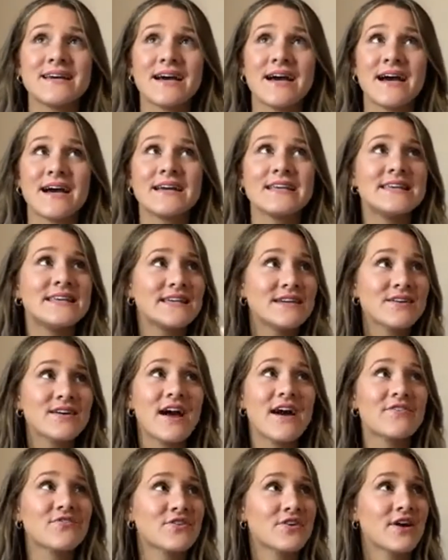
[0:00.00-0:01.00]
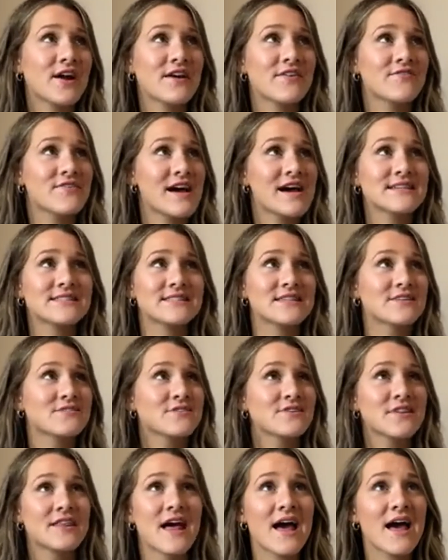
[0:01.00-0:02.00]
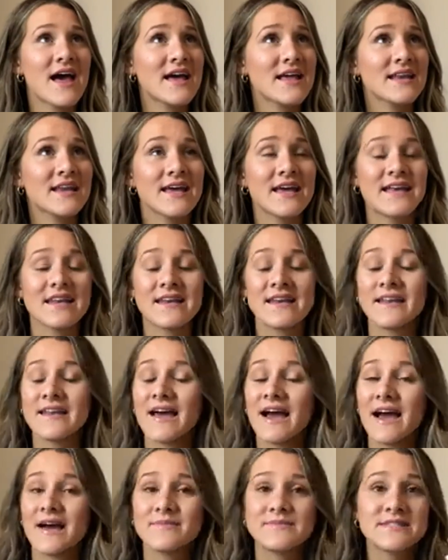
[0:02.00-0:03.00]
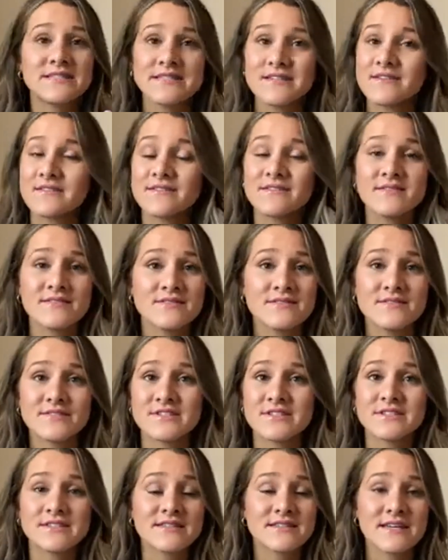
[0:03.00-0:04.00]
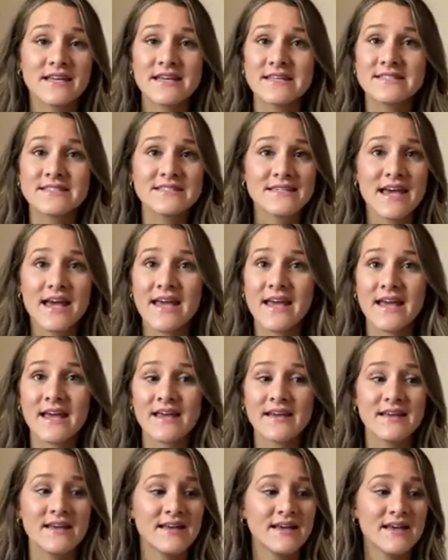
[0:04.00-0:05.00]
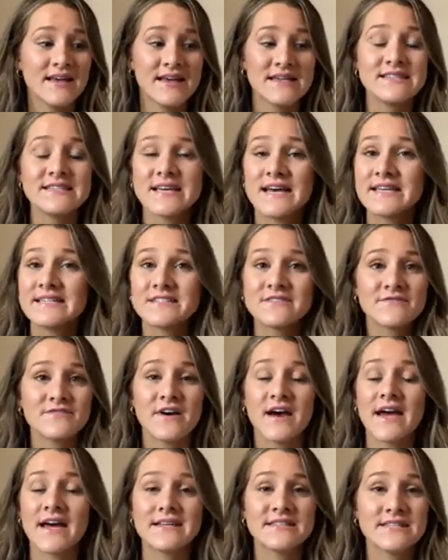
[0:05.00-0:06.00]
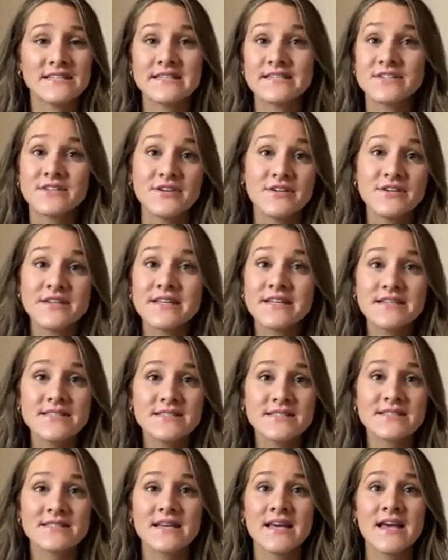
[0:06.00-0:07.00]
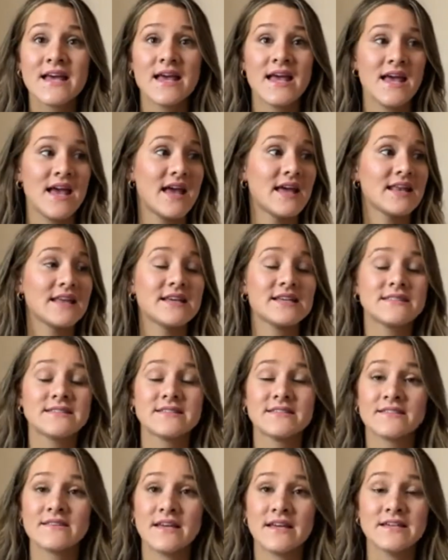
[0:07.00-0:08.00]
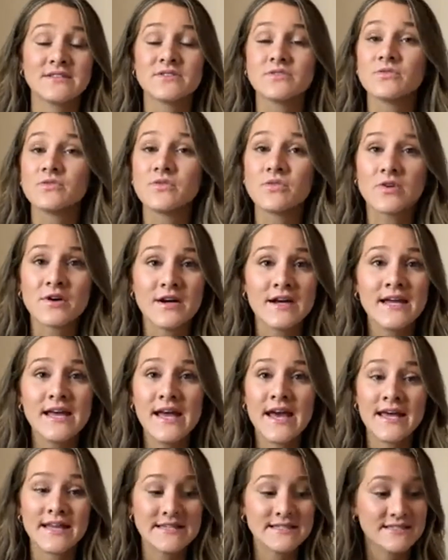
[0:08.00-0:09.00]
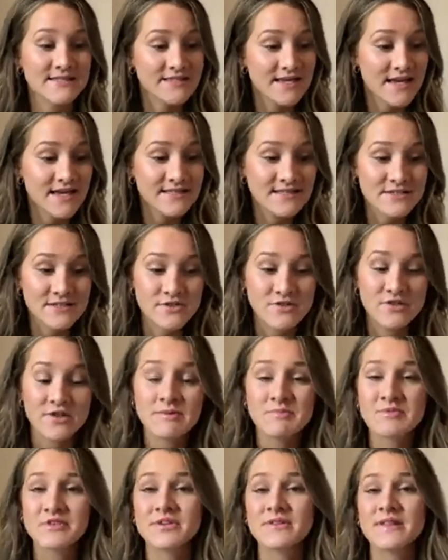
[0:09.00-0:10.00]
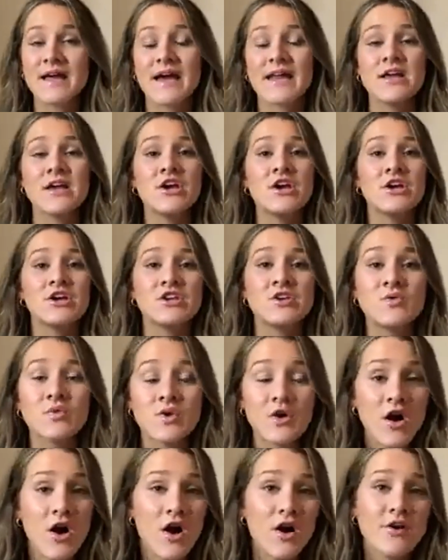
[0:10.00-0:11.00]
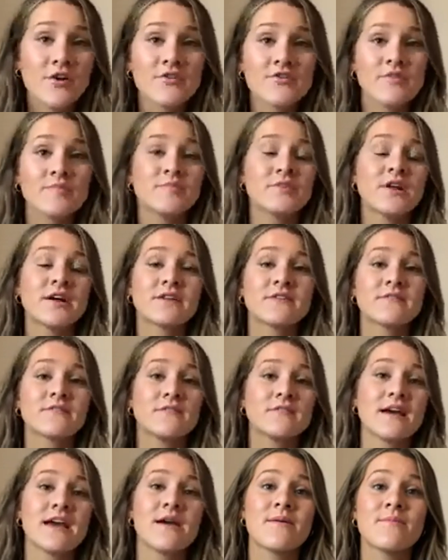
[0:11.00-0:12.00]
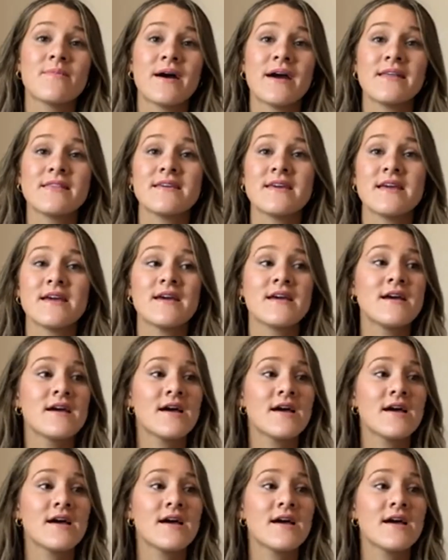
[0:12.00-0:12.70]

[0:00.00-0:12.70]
a year after I fasted for that. And I'm still just can say and testify to his goodness in his glory. And it says in scripture that you will conquer the blood of the lamb by the